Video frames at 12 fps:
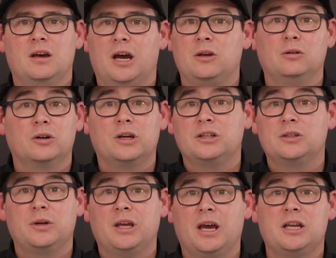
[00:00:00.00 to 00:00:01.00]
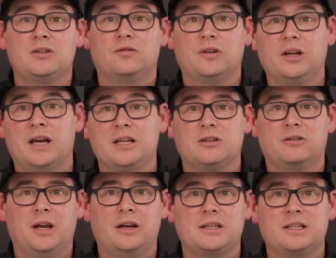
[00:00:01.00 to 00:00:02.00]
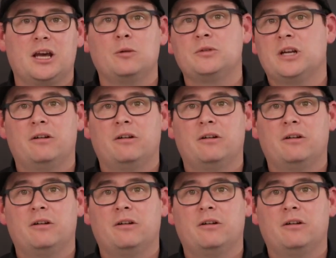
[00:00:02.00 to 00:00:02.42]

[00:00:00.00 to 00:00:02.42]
Are you looking to engage freelance creators to help